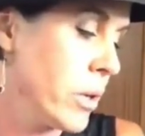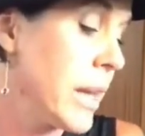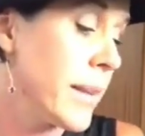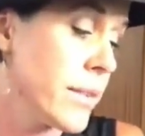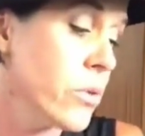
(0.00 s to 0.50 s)

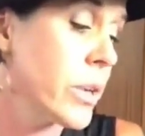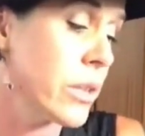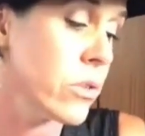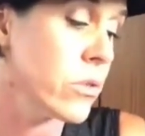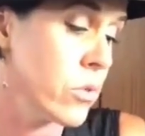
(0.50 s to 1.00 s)
yes, you
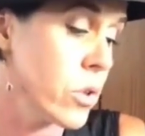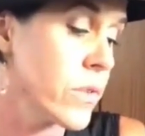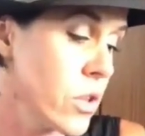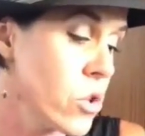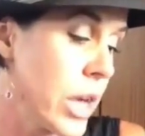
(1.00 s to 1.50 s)
can do
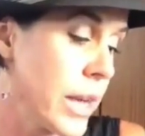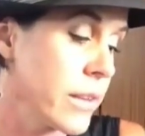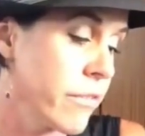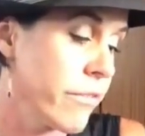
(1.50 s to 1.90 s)
just the shake and the